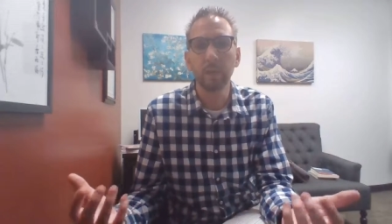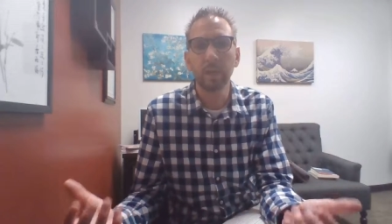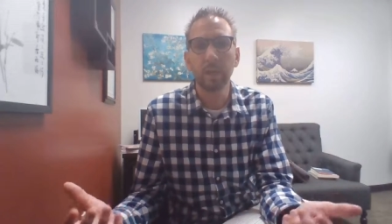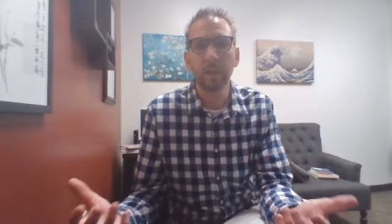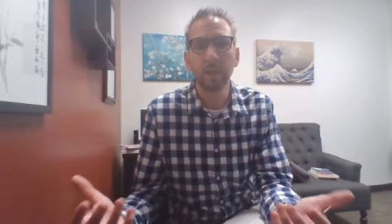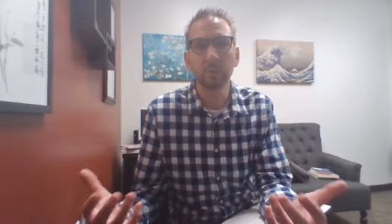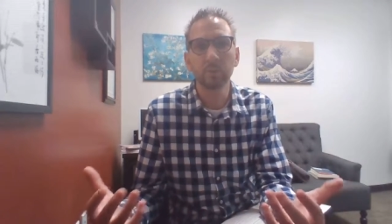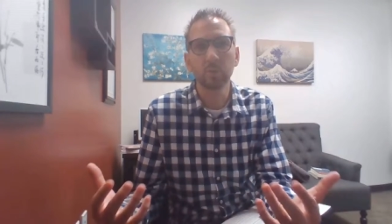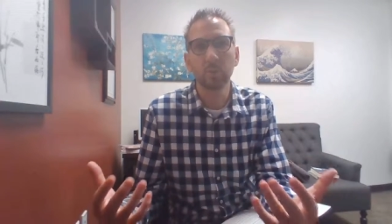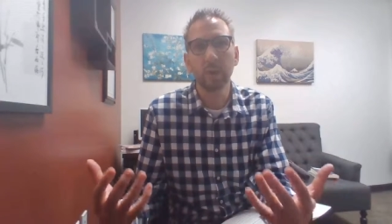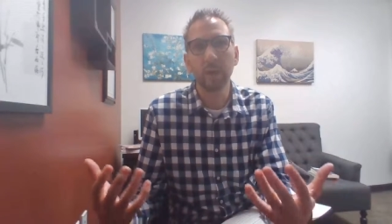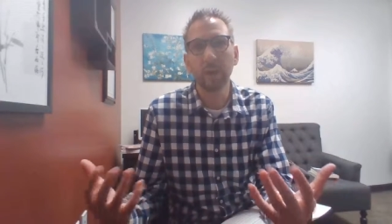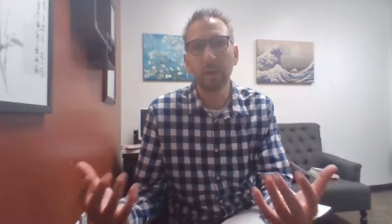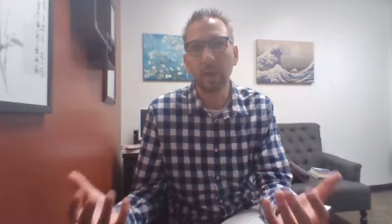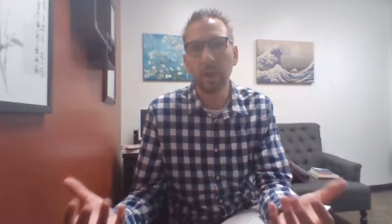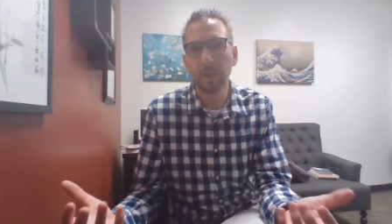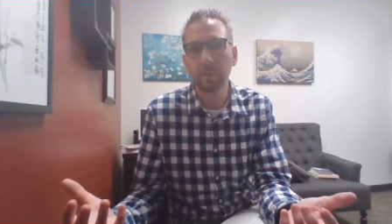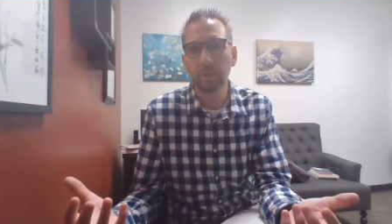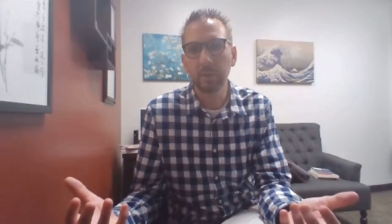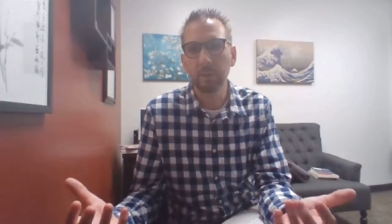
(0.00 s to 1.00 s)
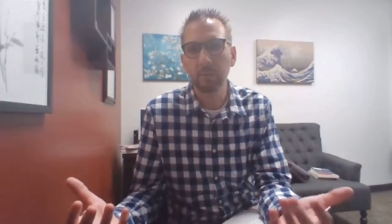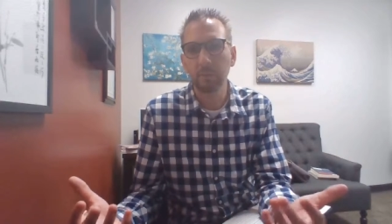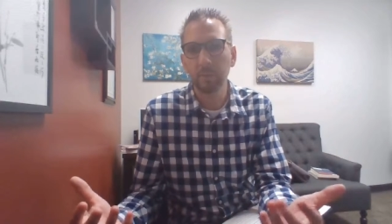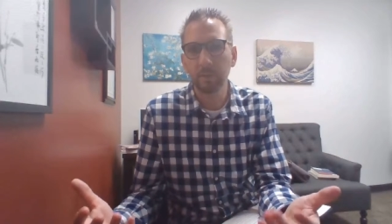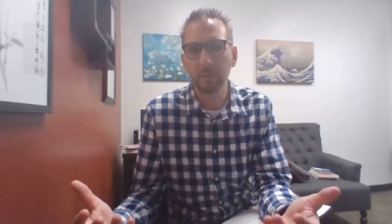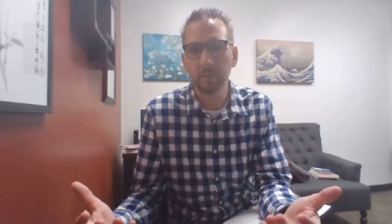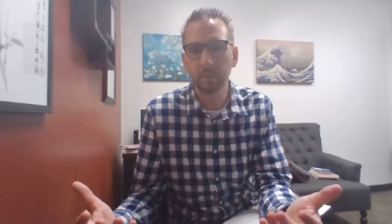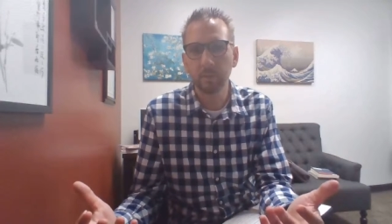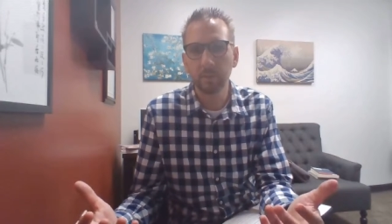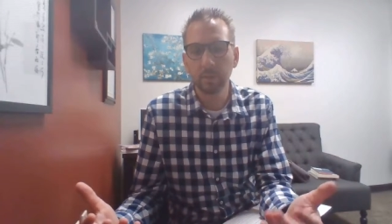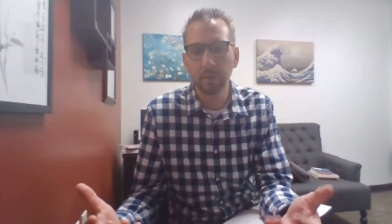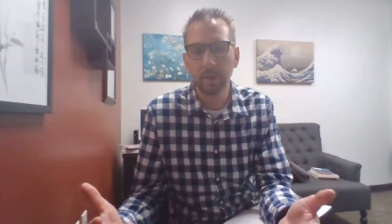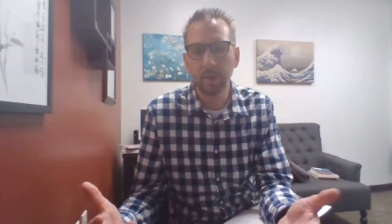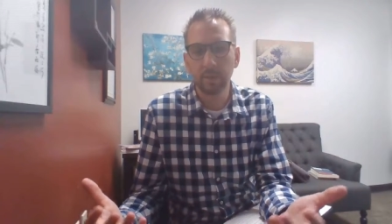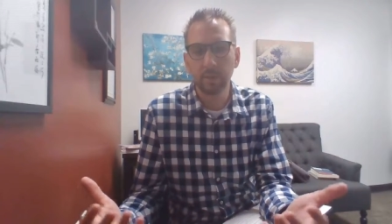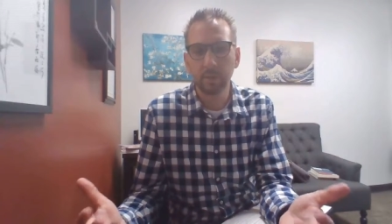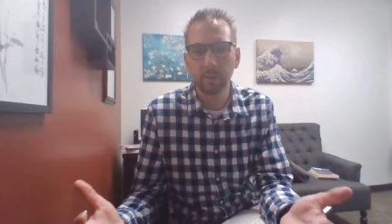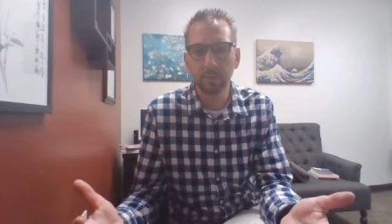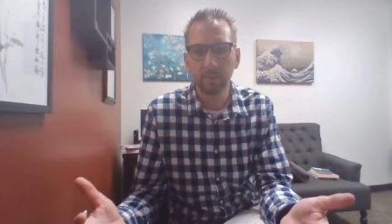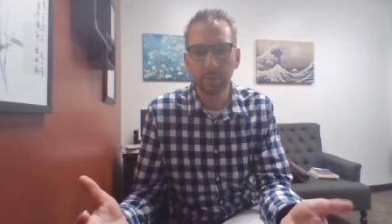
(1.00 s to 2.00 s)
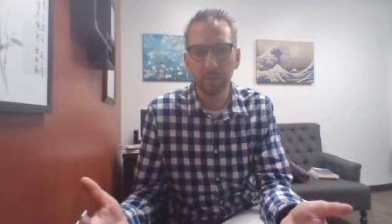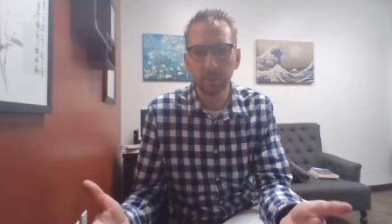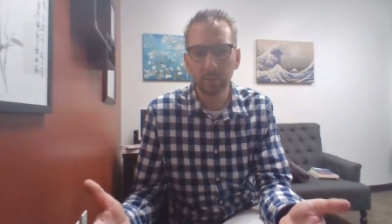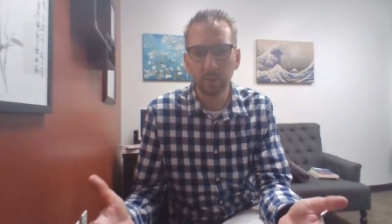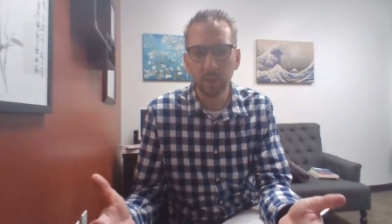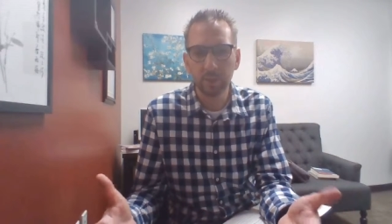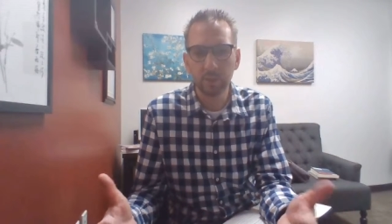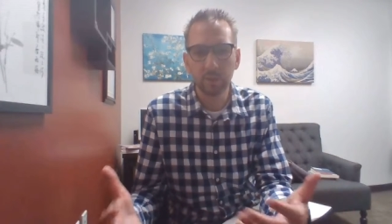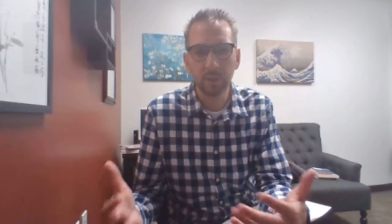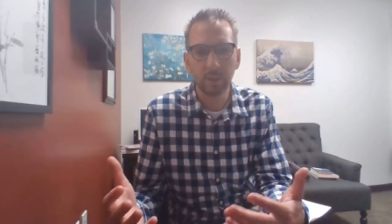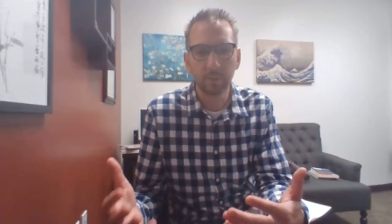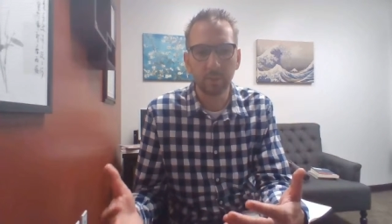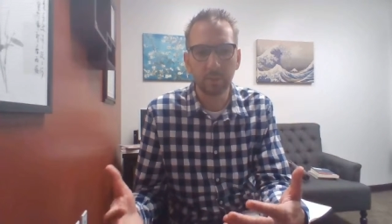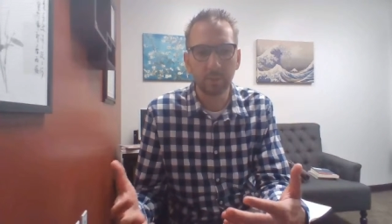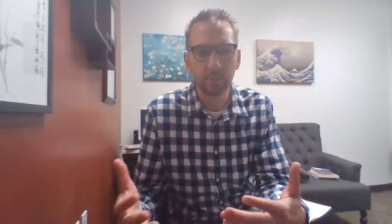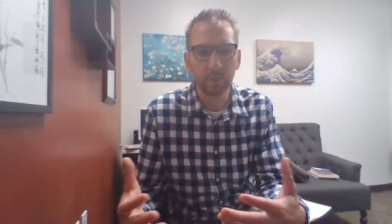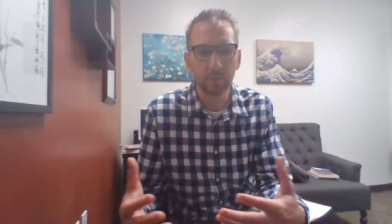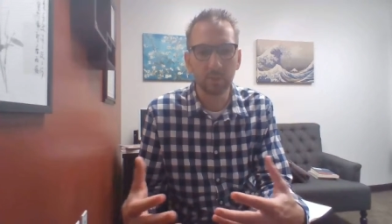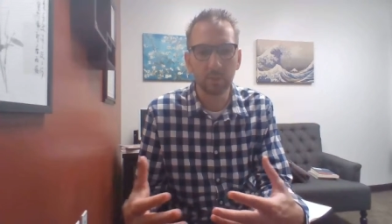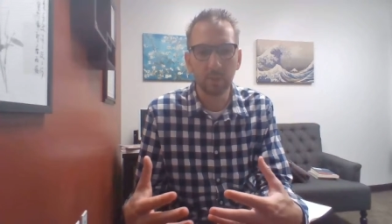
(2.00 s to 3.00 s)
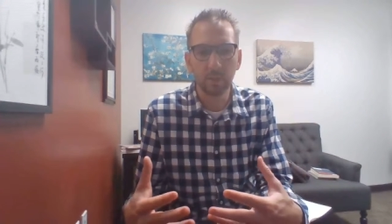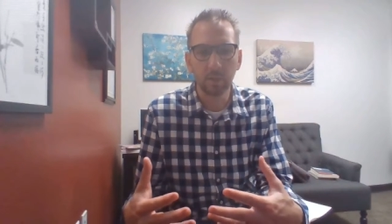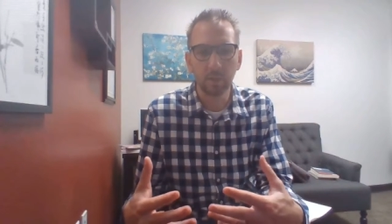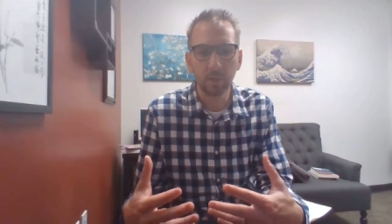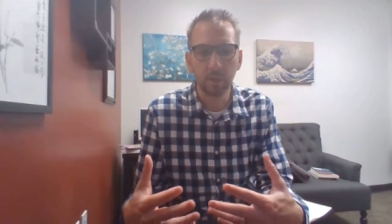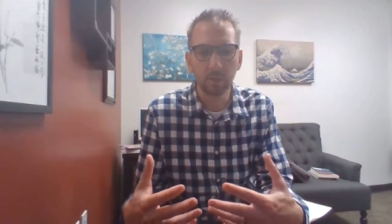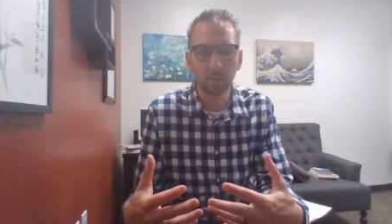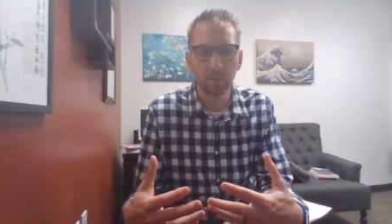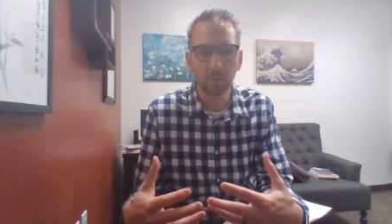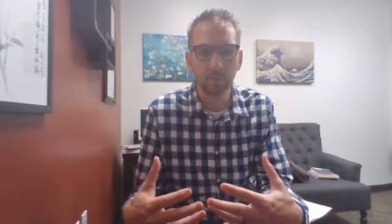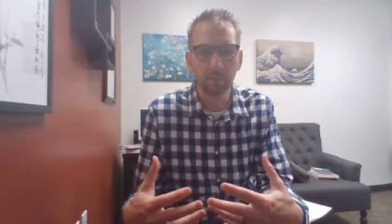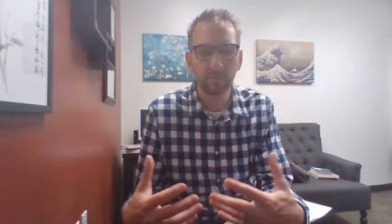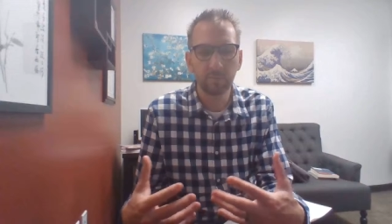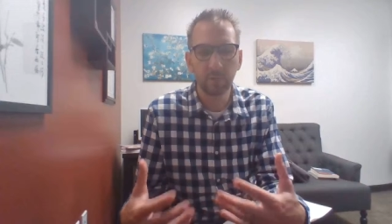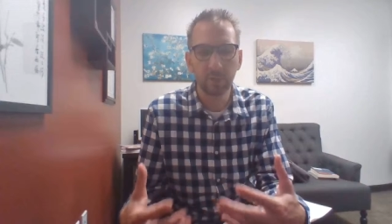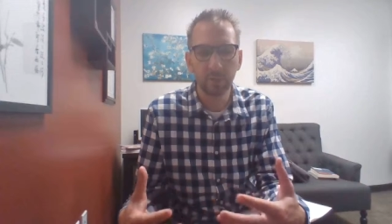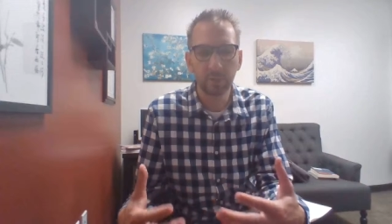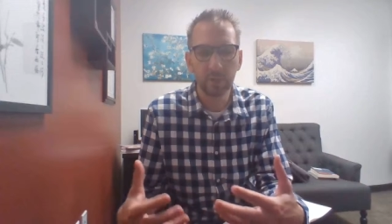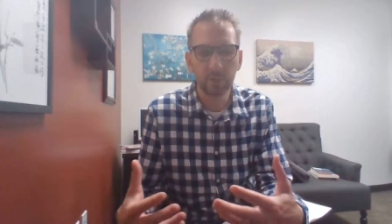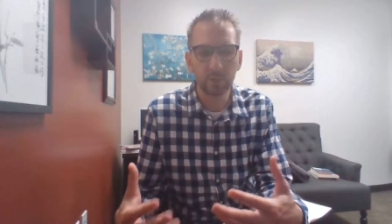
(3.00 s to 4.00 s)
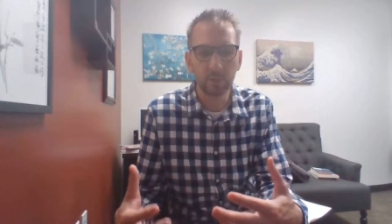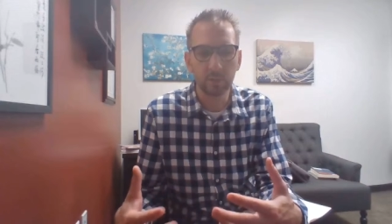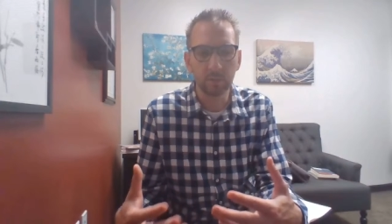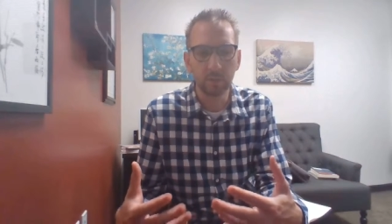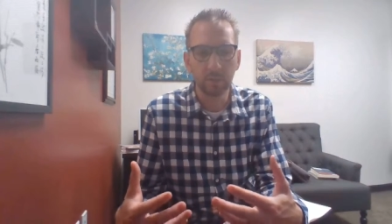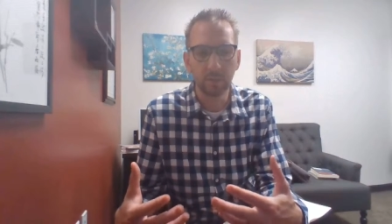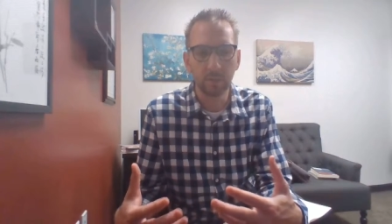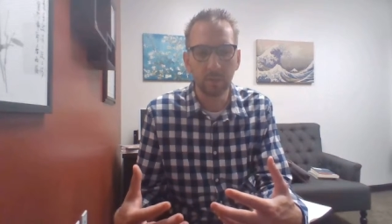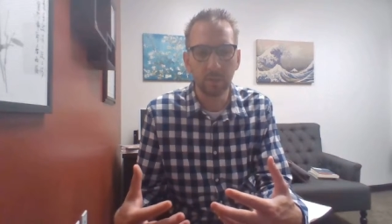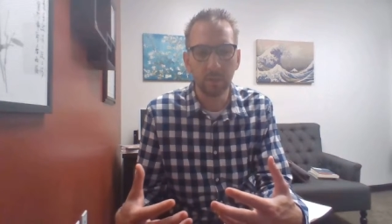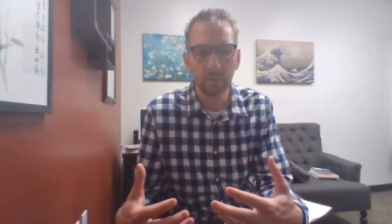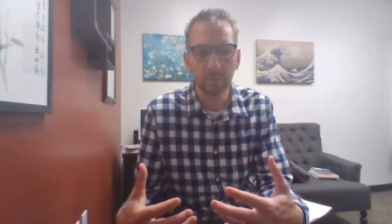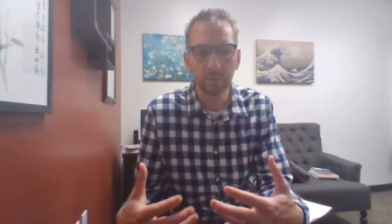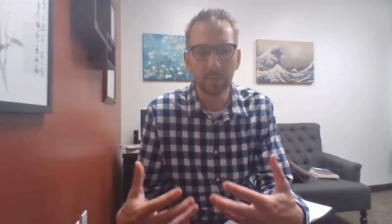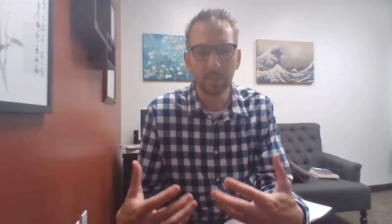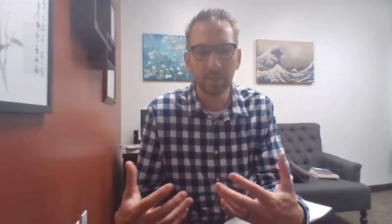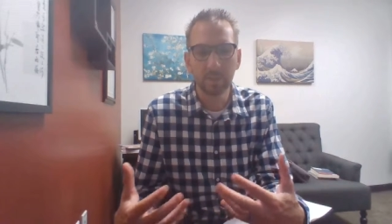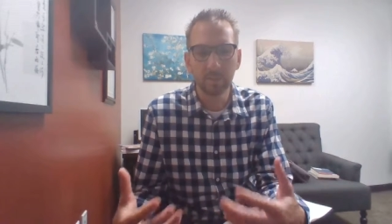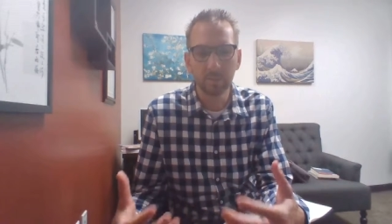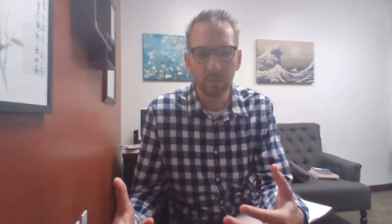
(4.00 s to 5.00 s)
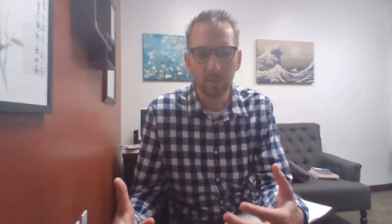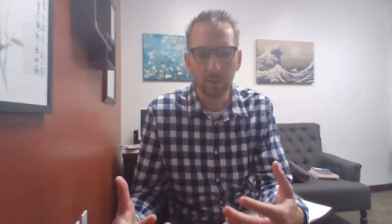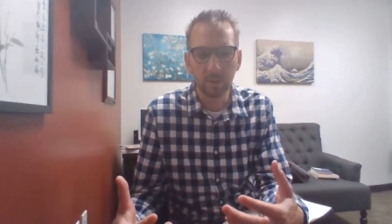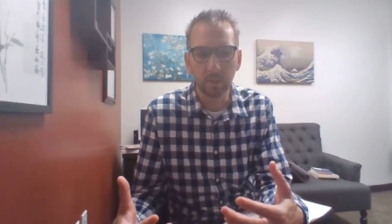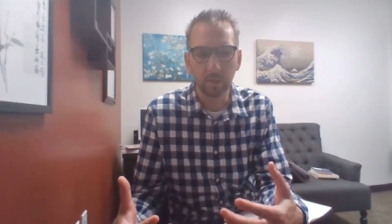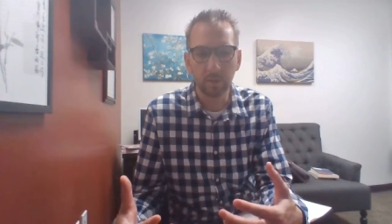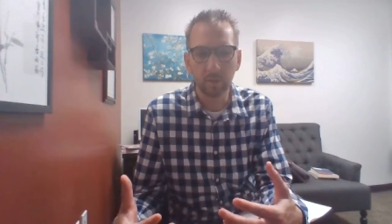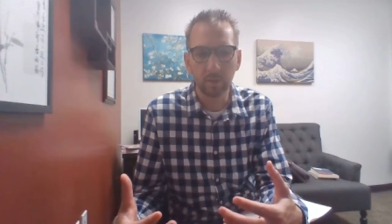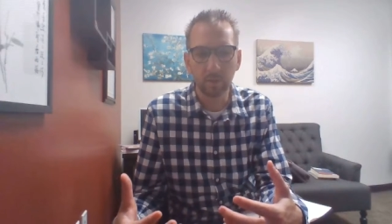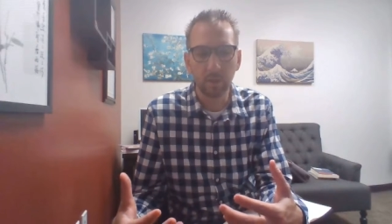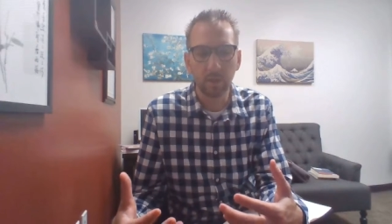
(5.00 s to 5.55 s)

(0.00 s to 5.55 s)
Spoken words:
And so I think when I think of integration, I think that's a good foundation to consider.